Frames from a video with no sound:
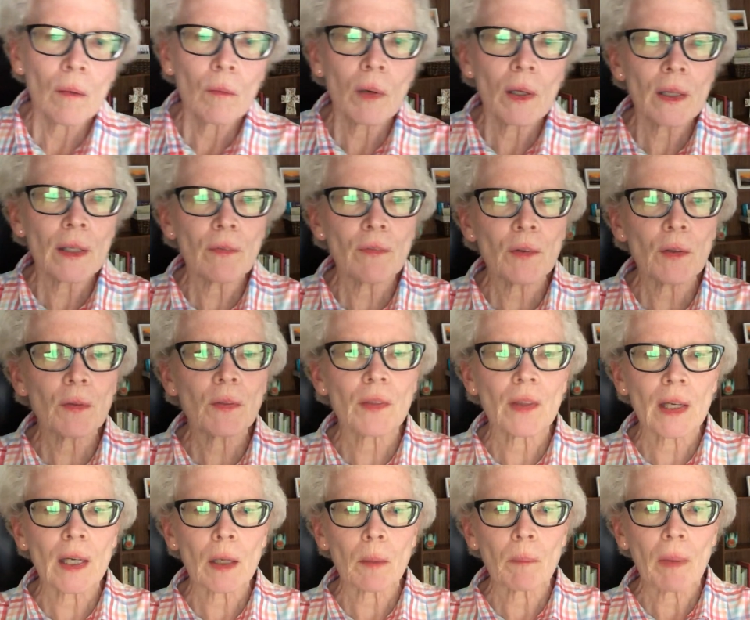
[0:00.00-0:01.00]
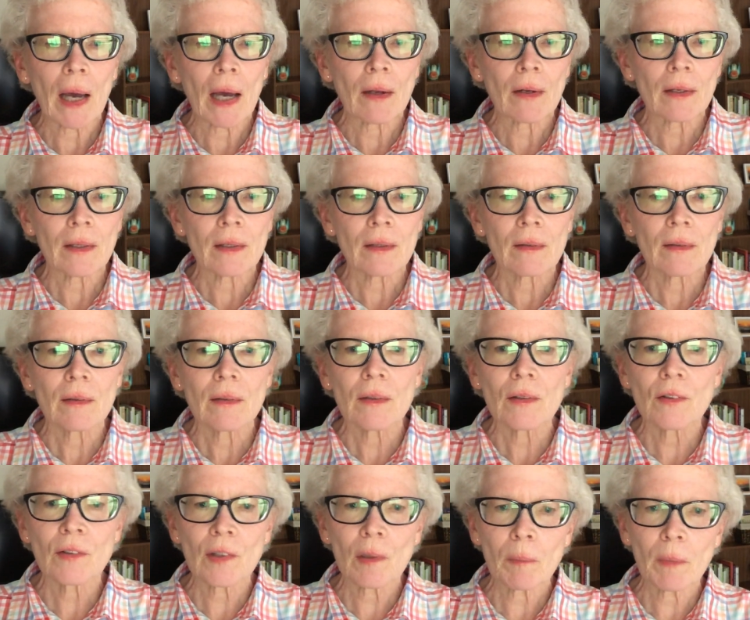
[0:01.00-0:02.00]
Well, if you think about it,
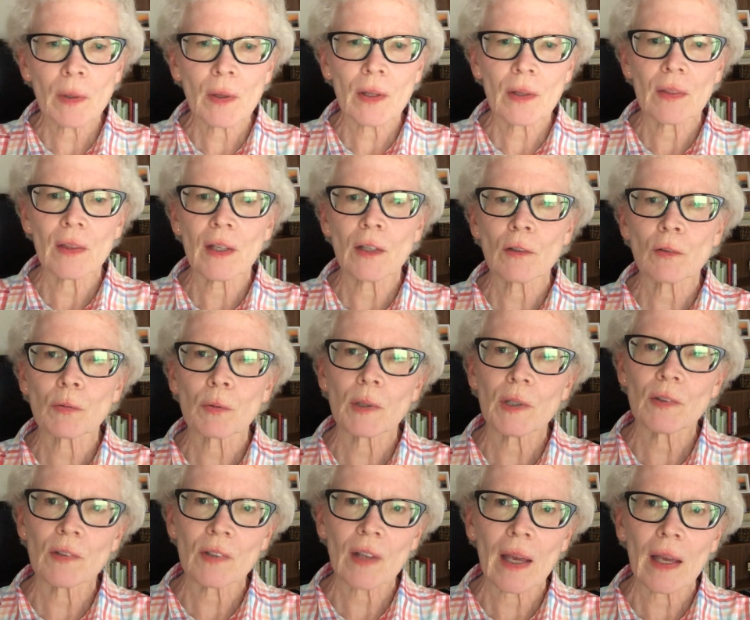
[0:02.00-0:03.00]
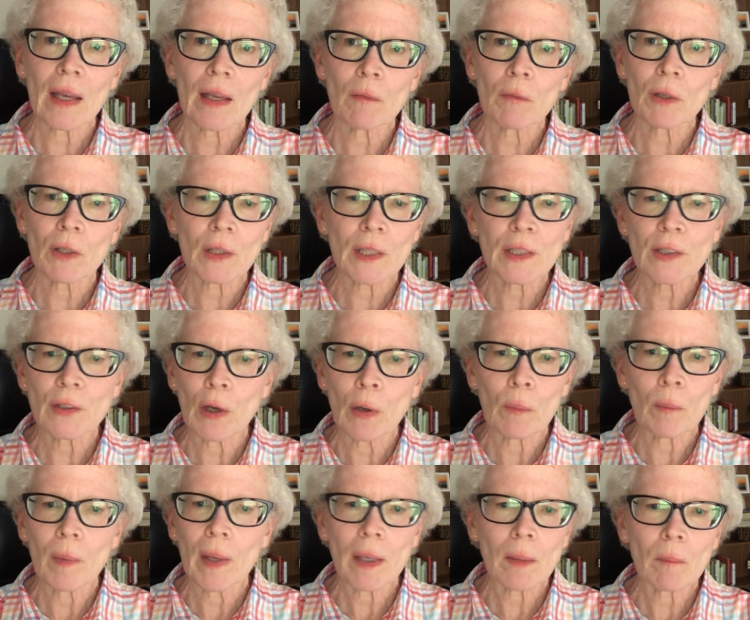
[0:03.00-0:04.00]
some of the things we say really
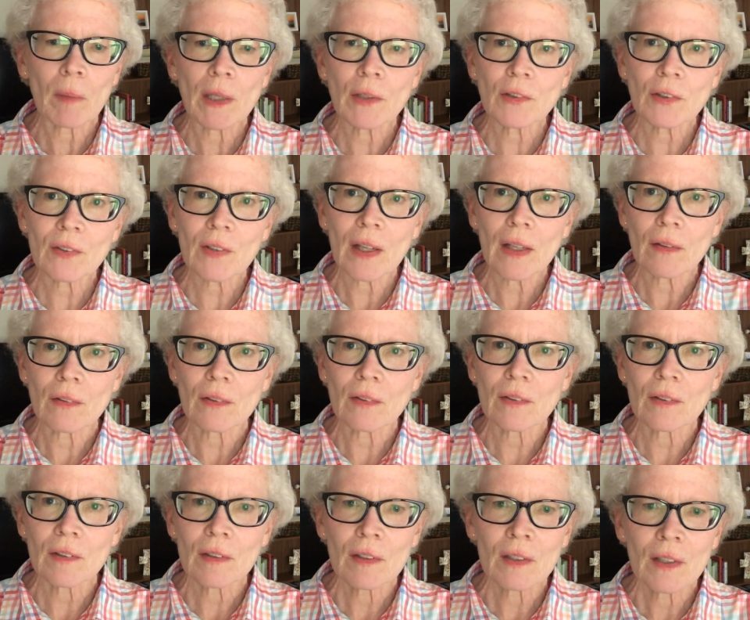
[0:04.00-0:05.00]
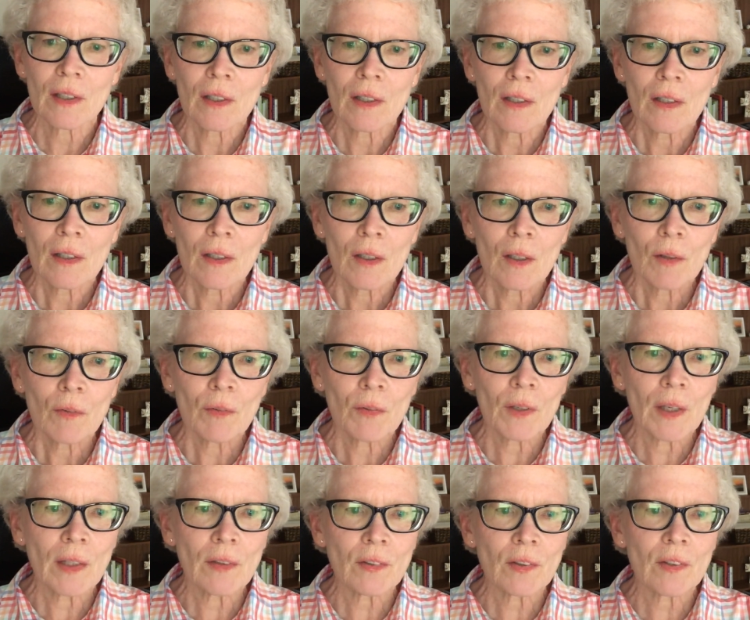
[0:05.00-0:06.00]
don't make much sense. For
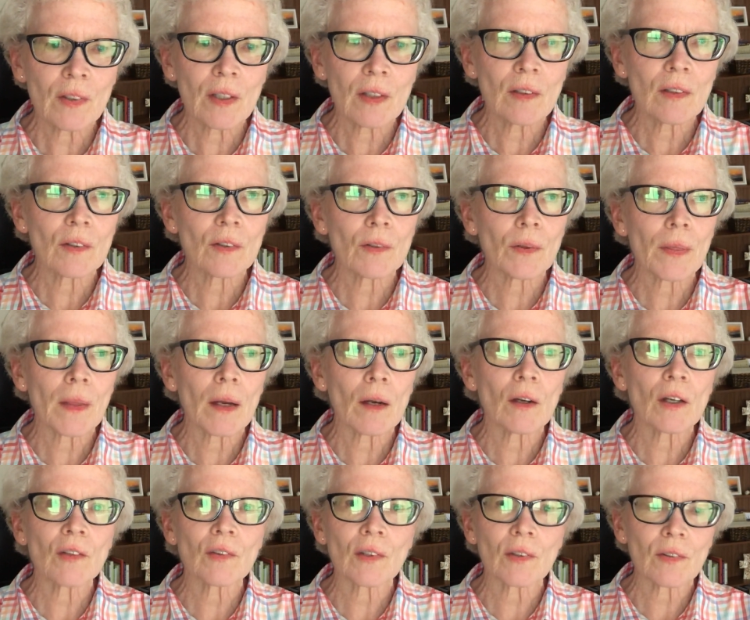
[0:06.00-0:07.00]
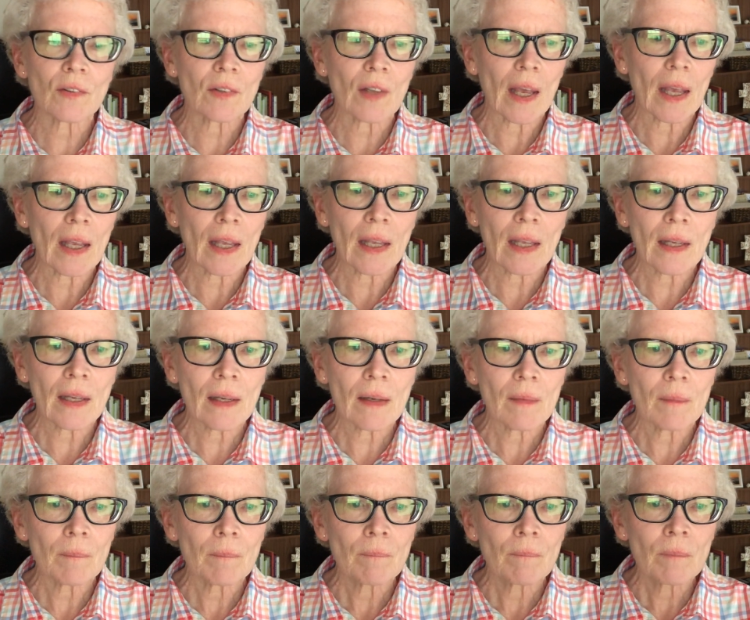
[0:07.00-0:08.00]
instance, there is a saying,
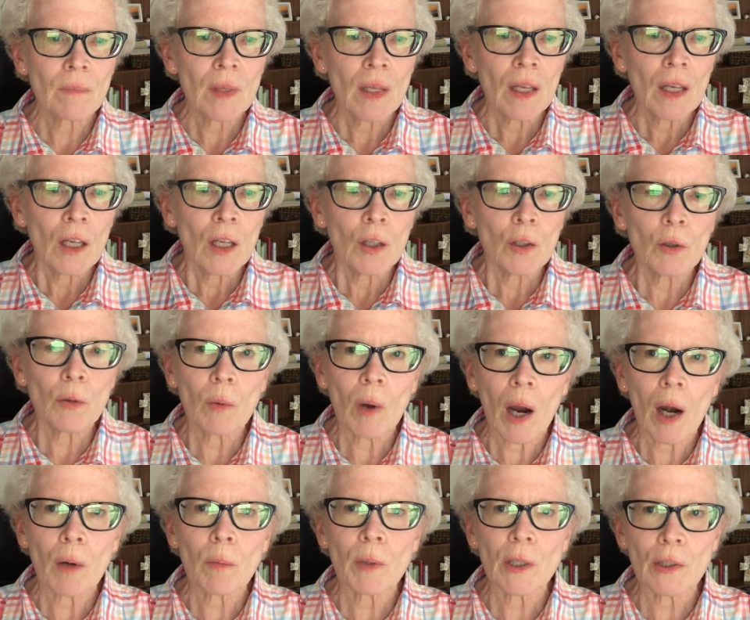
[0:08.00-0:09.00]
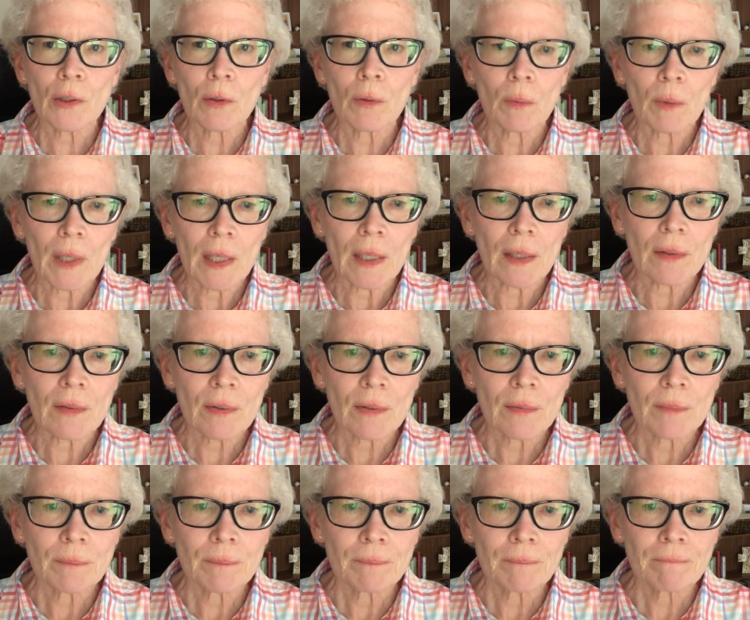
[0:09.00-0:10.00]
you are what you eat.
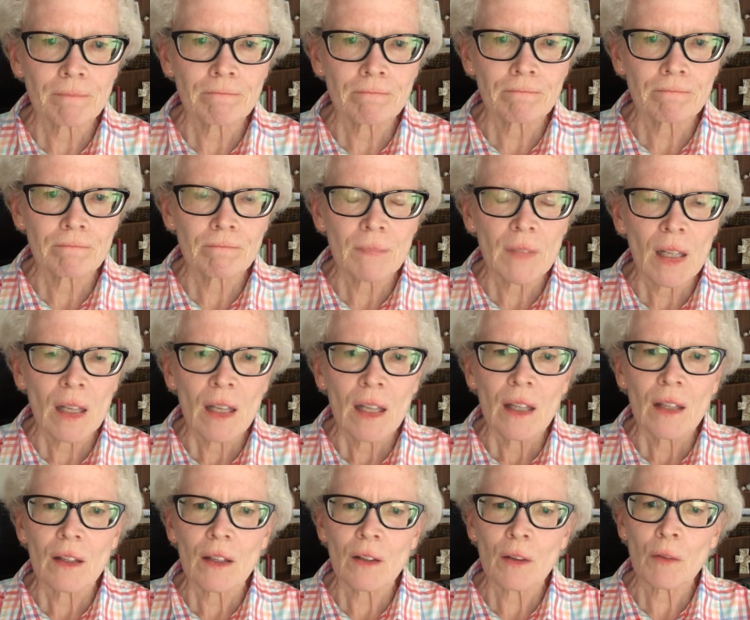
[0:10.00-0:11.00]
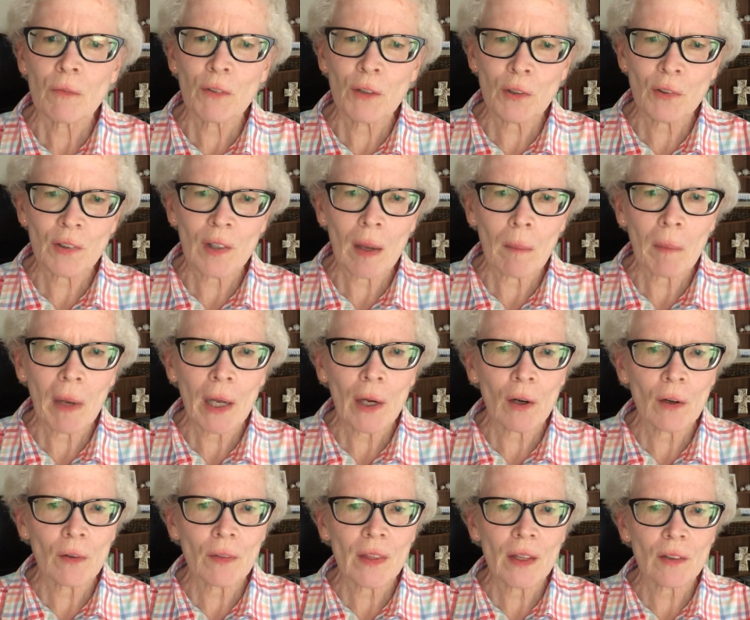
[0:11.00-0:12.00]
Now, the first time I
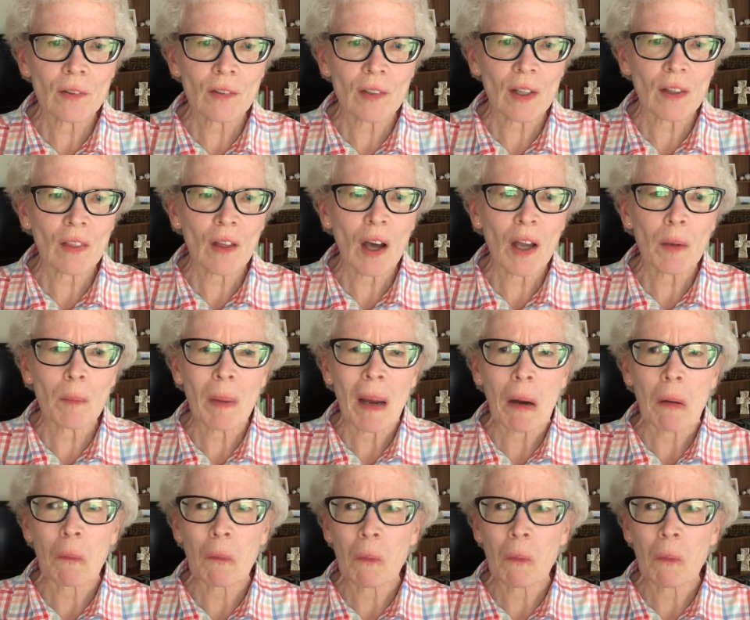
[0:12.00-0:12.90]
heard this, I thought about